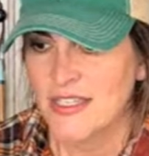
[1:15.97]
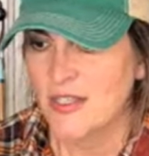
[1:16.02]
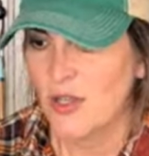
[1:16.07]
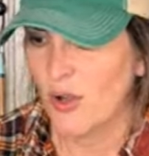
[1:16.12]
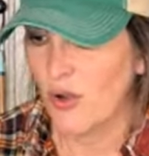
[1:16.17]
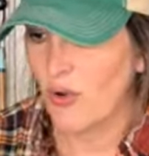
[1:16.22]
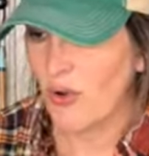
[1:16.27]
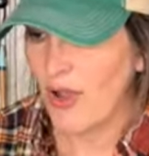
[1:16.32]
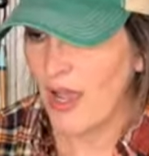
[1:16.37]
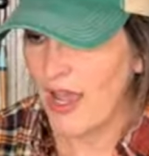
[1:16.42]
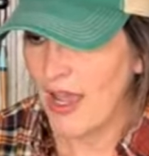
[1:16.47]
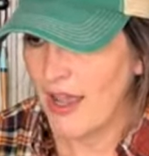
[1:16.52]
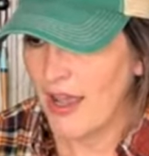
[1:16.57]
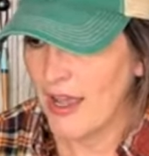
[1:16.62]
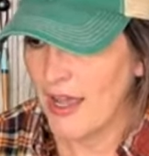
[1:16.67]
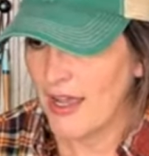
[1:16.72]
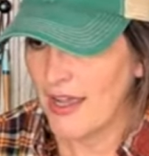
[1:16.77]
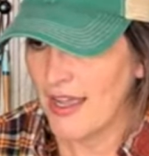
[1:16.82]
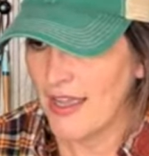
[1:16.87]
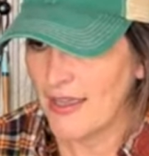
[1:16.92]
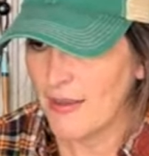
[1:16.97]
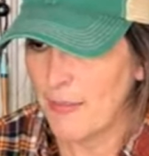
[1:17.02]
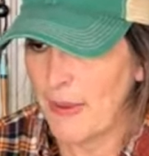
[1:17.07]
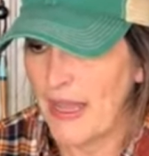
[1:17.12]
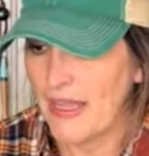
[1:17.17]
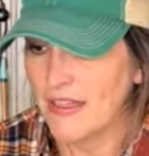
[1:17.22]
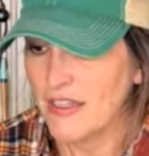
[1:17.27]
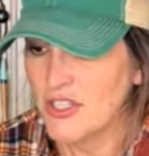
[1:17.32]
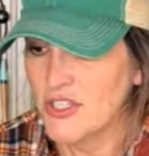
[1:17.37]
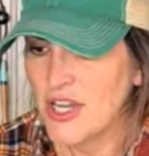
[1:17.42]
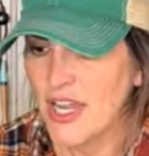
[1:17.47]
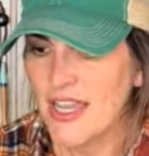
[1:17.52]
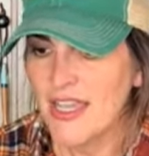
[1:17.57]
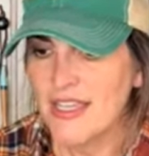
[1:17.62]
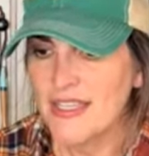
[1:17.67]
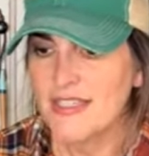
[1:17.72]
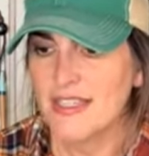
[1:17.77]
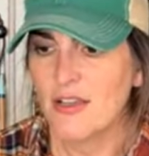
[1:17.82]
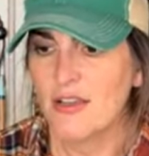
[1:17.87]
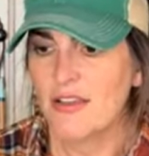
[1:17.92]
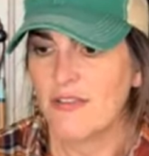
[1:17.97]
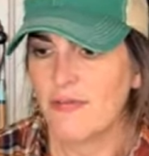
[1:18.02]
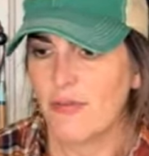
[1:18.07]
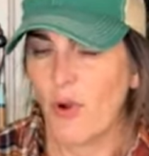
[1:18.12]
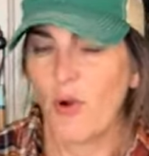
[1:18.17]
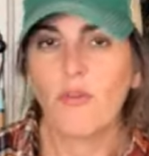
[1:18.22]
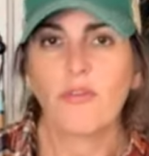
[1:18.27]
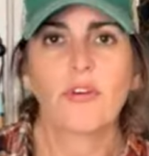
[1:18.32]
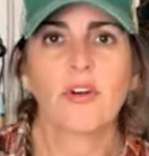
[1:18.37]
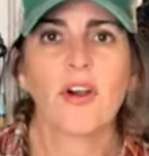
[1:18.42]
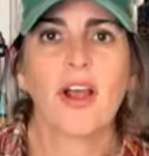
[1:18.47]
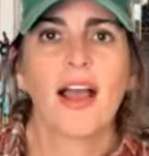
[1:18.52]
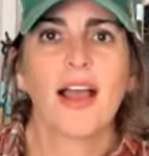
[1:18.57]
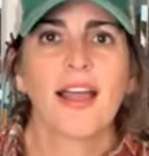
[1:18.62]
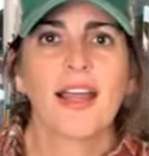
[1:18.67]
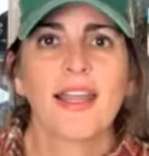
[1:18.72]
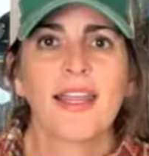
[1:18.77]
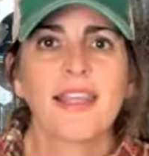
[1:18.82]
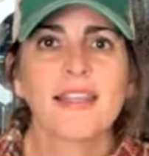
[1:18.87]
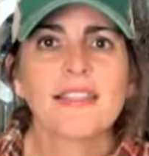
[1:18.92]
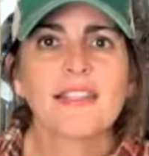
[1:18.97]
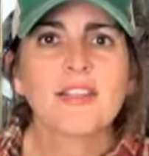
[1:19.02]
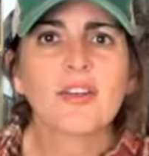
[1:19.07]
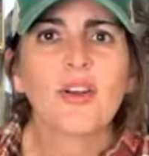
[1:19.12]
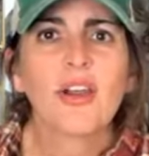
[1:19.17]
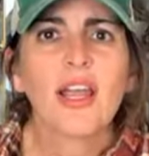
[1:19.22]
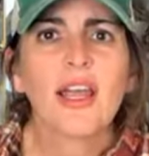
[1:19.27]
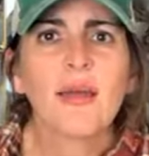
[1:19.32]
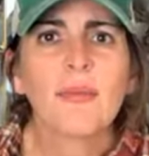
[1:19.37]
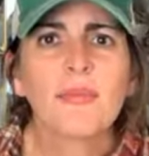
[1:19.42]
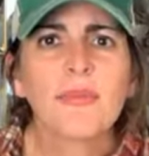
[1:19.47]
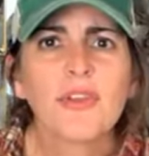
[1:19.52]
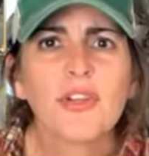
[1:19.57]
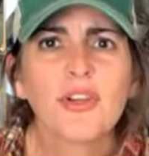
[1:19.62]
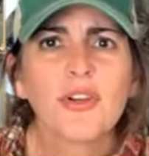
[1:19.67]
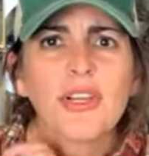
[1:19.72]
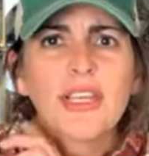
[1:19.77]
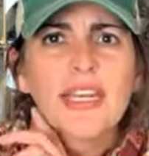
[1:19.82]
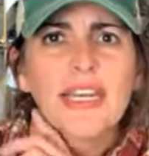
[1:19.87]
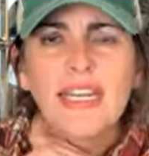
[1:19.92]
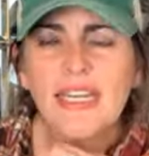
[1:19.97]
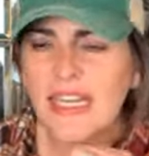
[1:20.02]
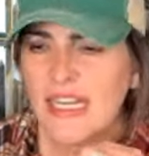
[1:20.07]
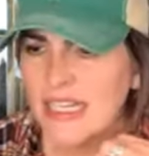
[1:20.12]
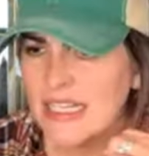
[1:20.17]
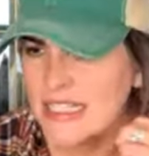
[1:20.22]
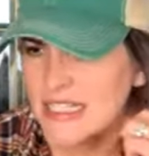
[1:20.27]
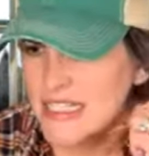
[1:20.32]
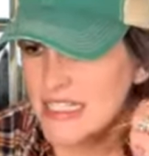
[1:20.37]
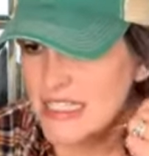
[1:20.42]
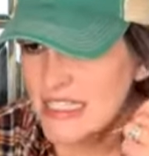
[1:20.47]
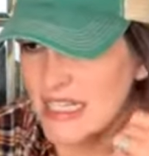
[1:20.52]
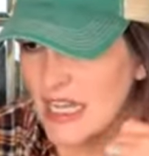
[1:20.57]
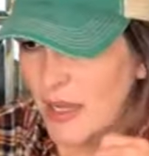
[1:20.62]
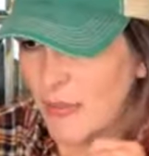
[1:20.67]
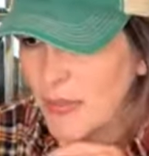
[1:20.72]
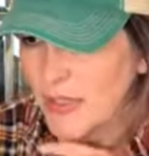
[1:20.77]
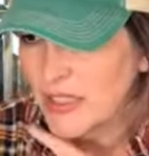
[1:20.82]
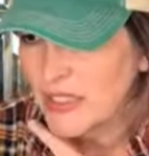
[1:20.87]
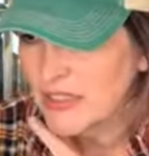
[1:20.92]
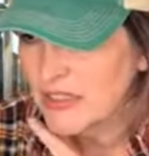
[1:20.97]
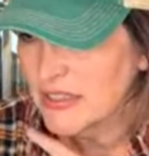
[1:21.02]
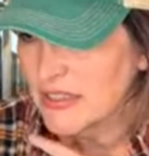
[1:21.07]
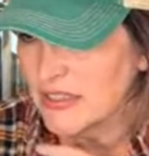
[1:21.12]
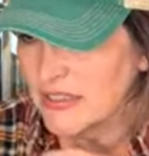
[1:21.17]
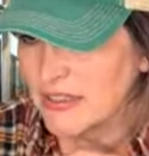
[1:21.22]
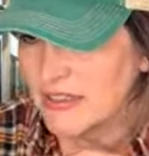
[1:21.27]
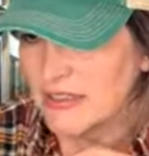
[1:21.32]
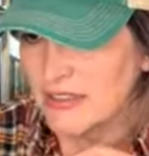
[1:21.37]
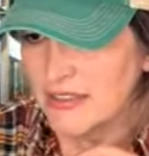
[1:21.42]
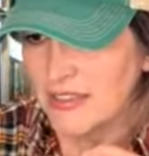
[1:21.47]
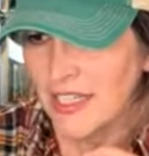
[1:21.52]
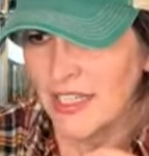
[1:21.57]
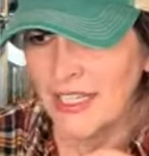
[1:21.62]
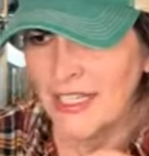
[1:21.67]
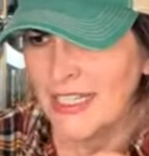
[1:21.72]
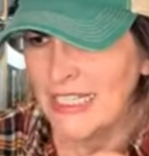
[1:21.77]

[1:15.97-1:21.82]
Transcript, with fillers: So uh, I apologize if over on Instagram you're getting a double,